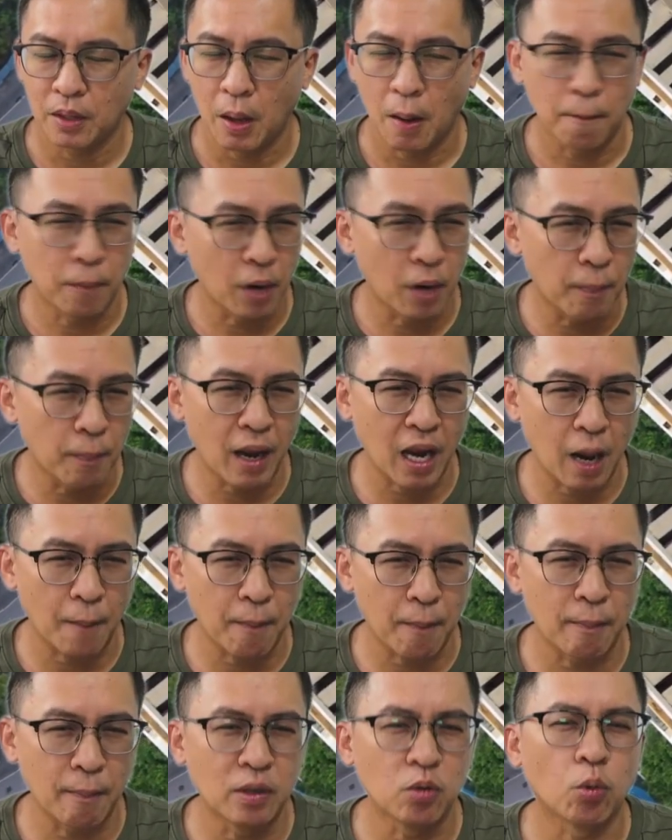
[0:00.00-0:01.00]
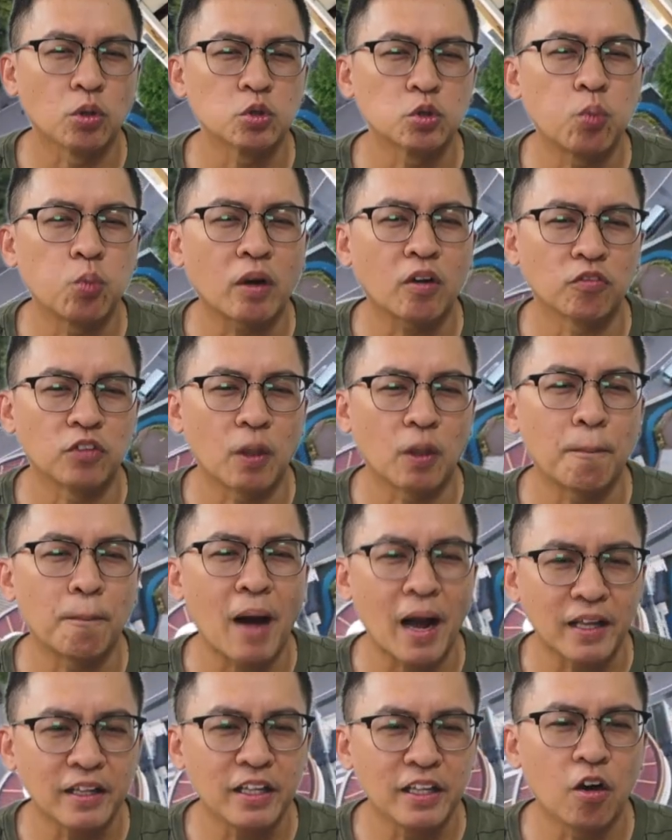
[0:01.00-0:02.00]
Perbank Apartment was one of the
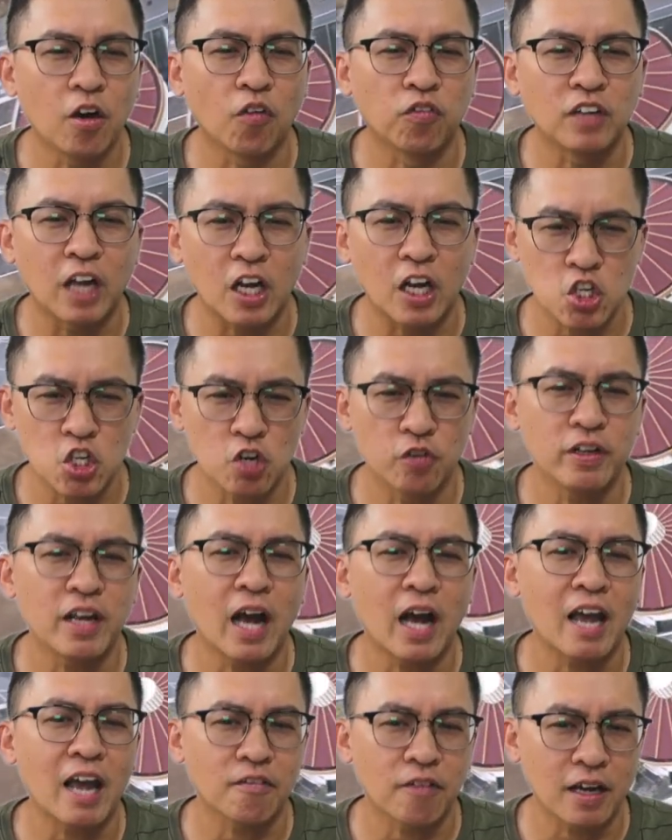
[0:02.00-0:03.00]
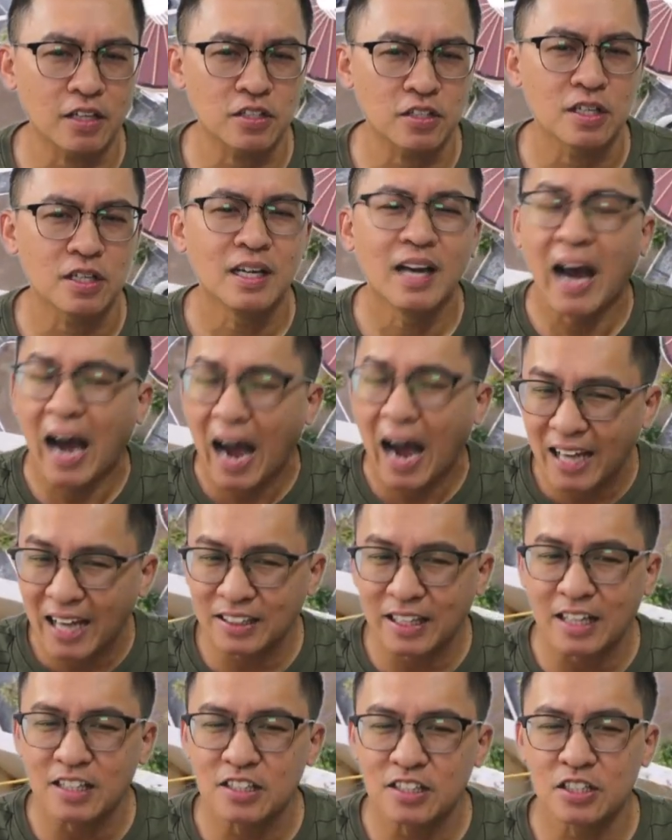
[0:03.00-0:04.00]
pioneers of luxury high-rise,
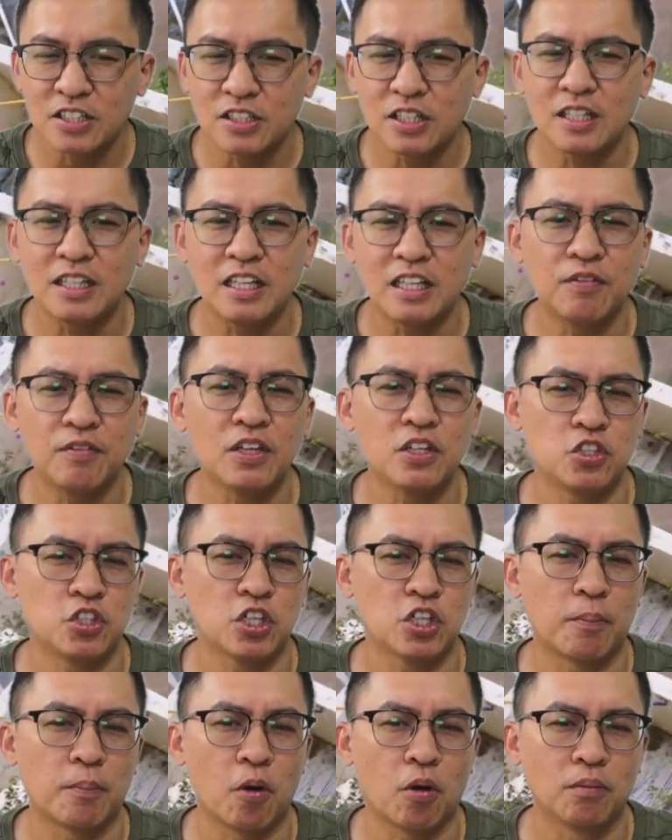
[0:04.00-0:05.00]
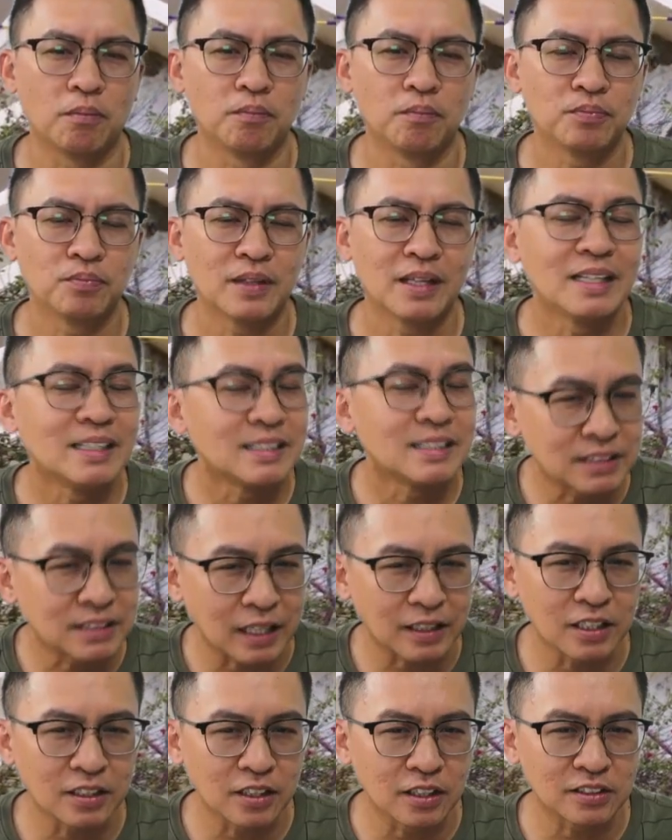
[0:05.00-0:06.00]
high-density living in Singapore,
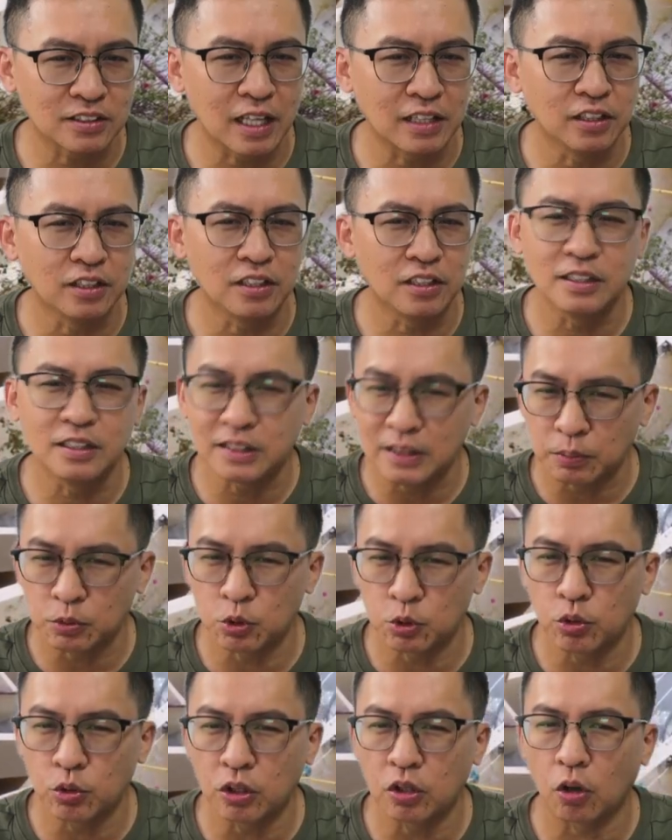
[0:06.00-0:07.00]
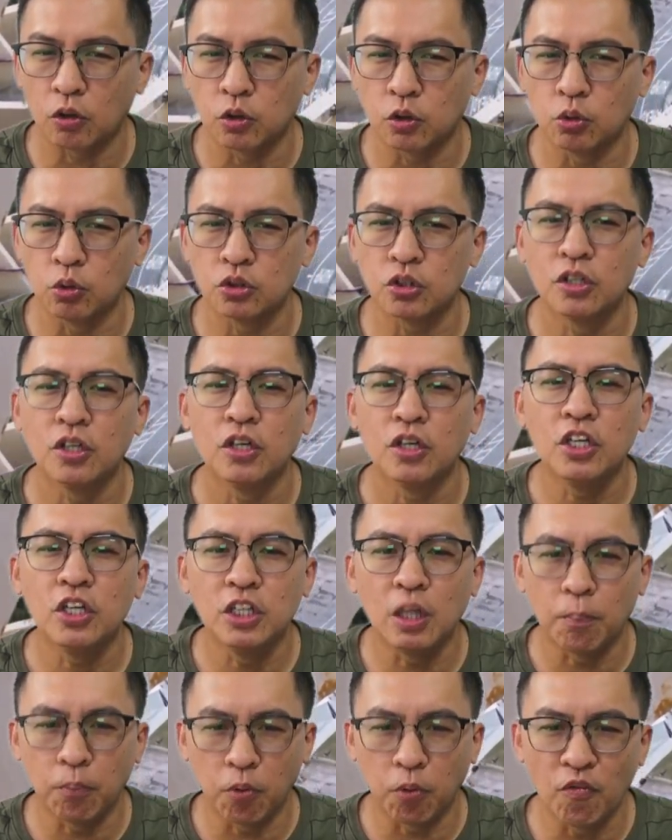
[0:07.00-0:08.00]
setting the standard in subsequent condos in the
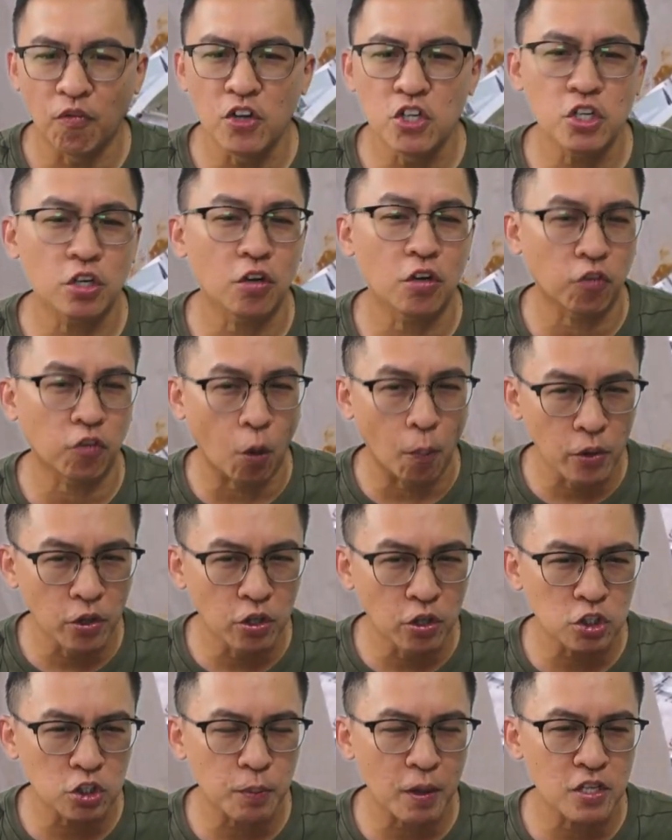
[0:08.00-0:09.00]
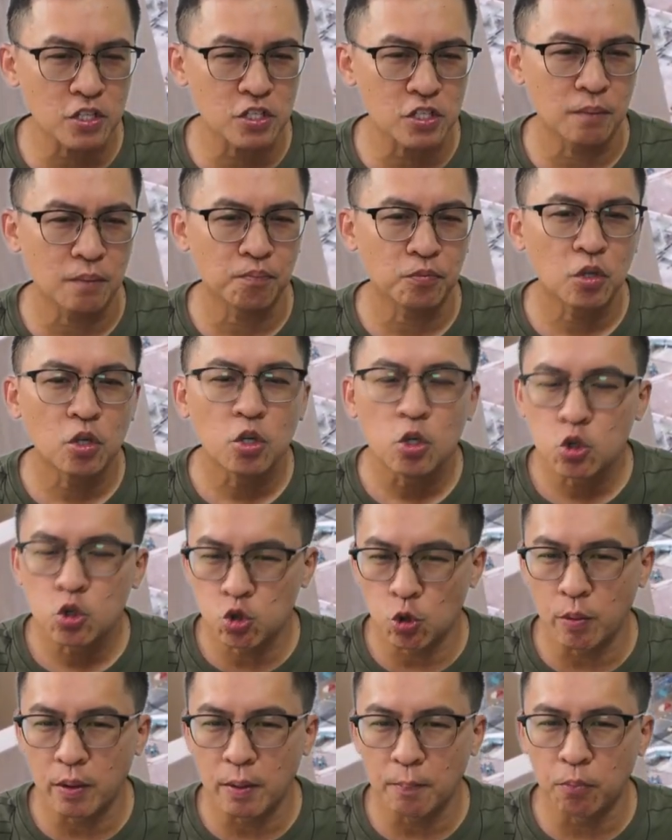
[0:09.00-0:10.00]
provision of communal space,
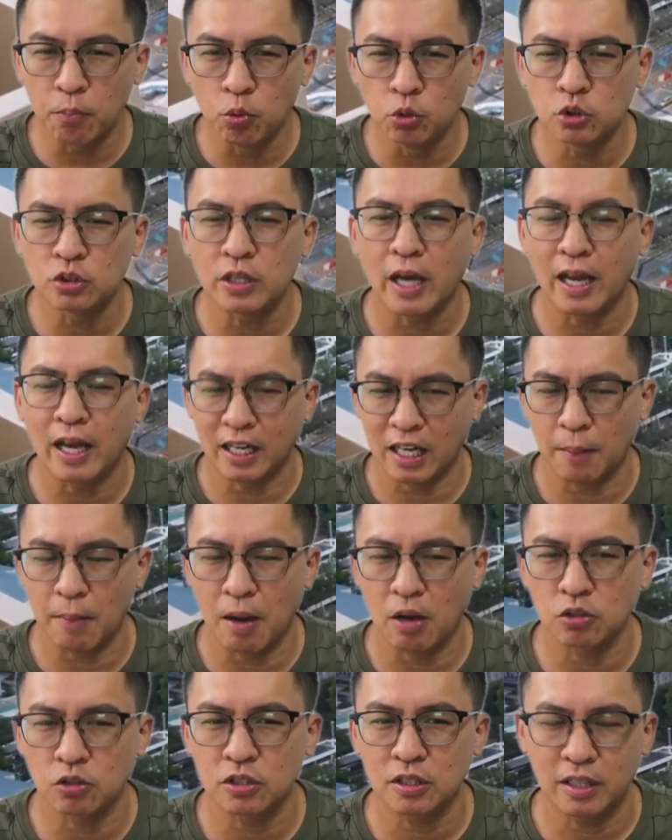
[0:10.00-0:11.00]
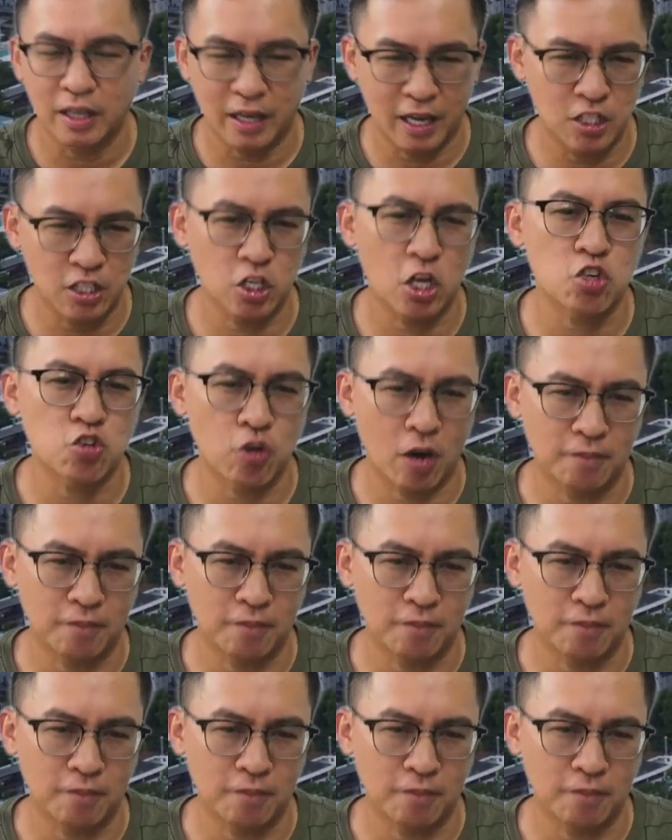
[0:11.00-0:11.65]
swimming pools and clubhouse, etc.